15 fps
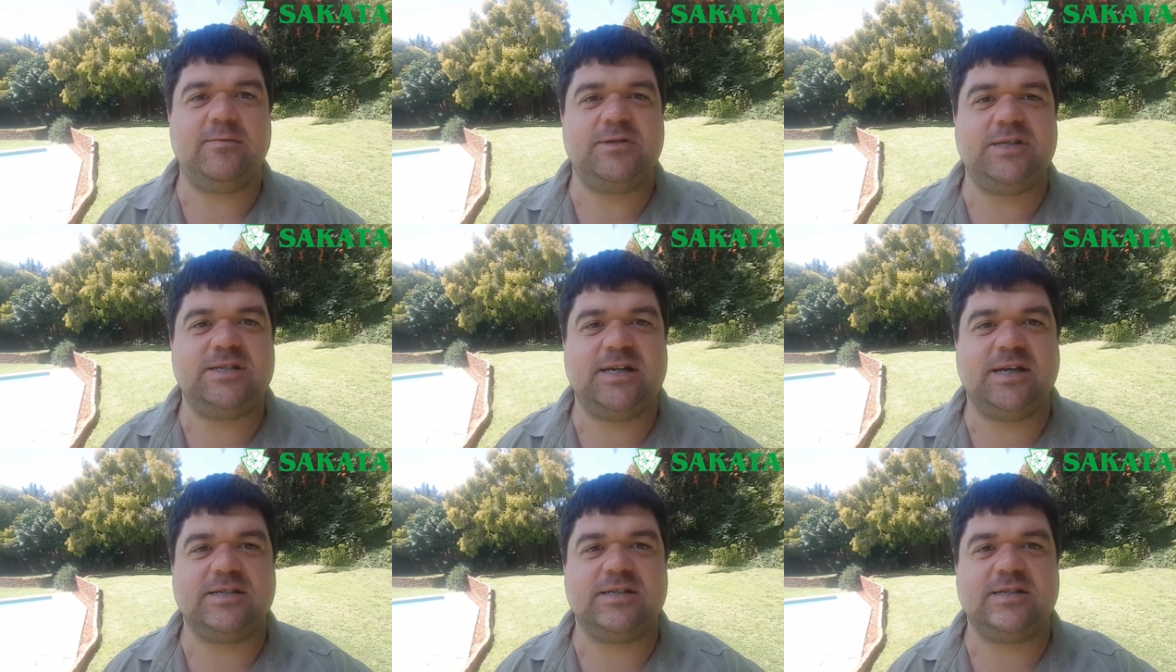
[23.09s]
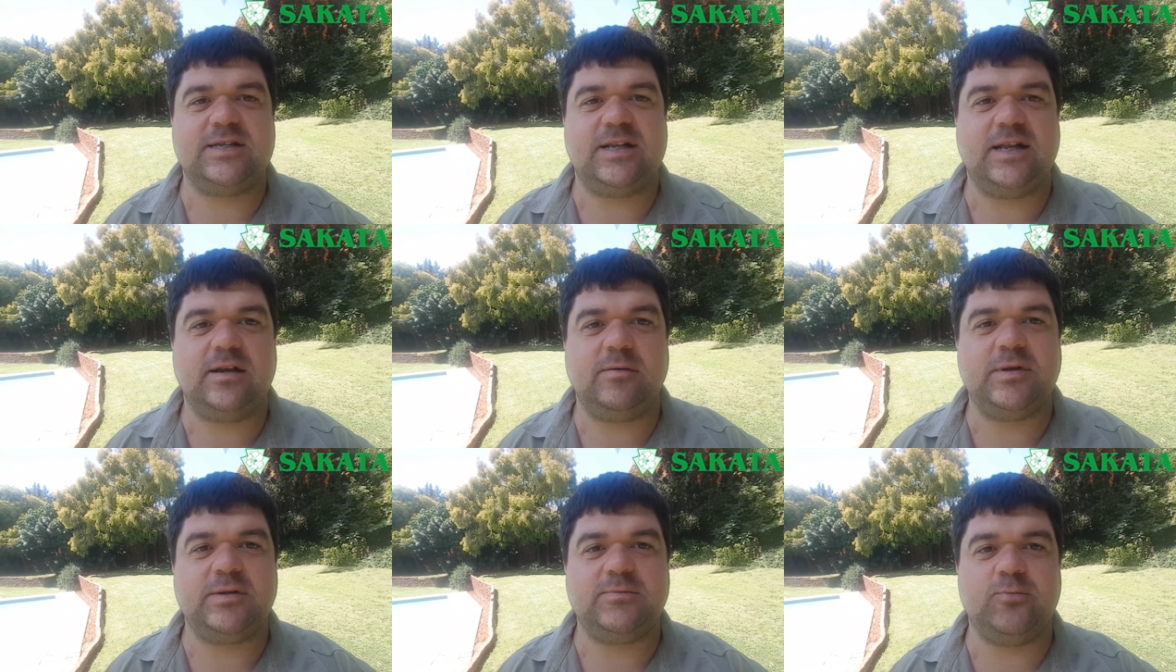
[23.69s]
she tells us a little
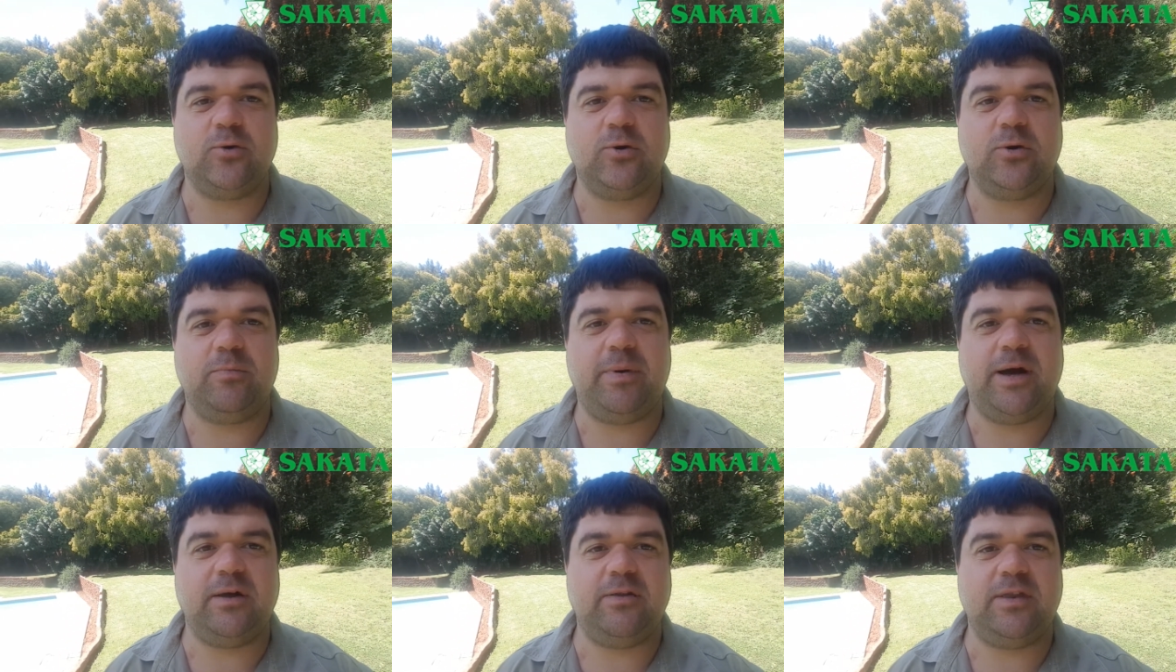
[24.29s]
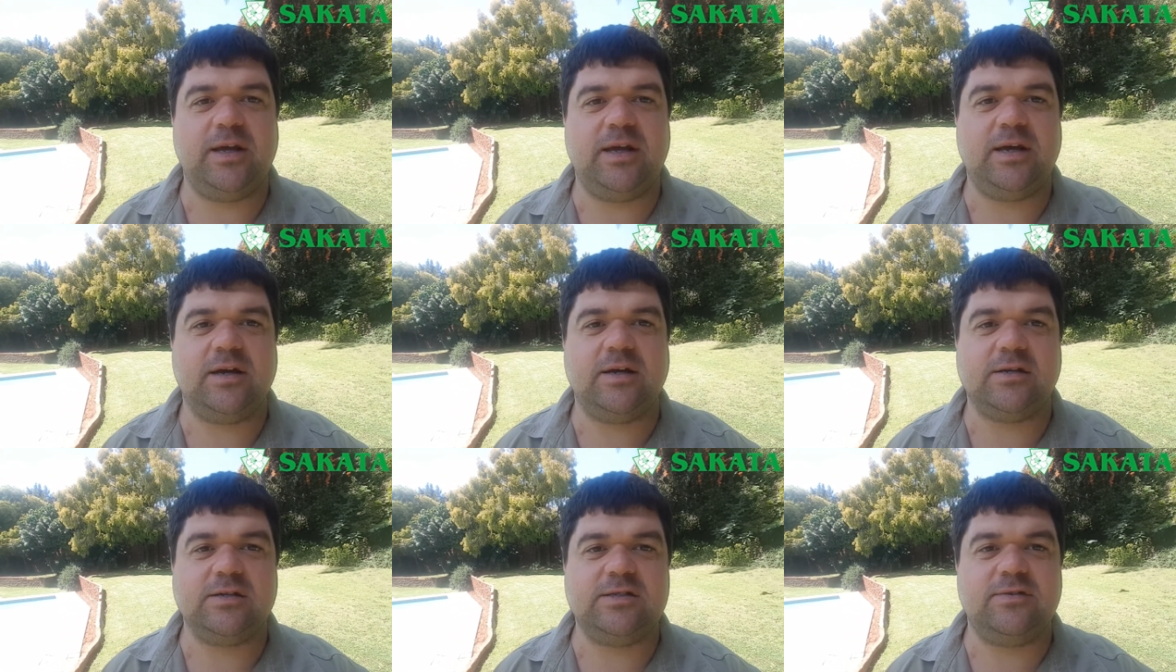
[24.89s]
bit more about the
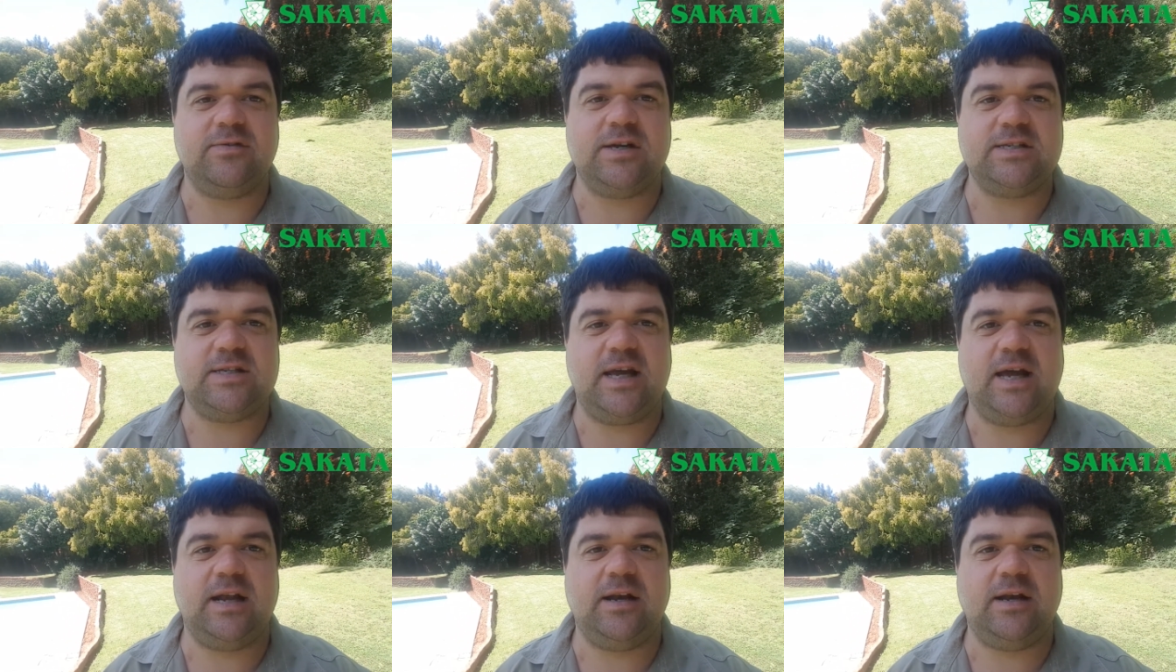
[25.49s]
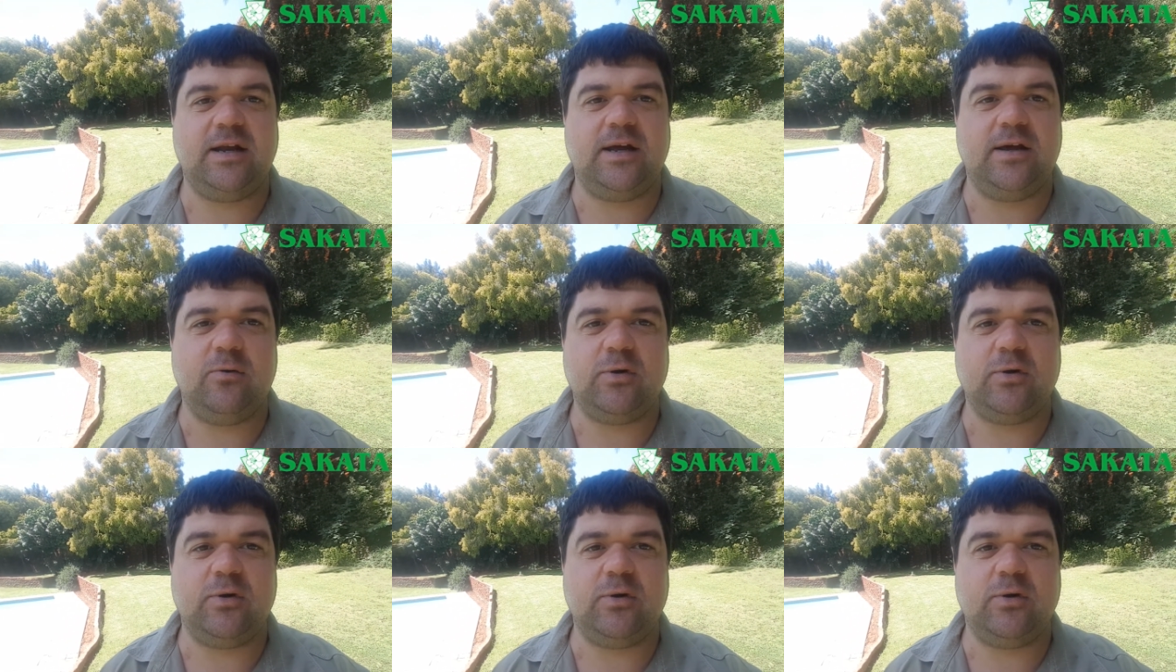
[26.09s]
cultivars and uh,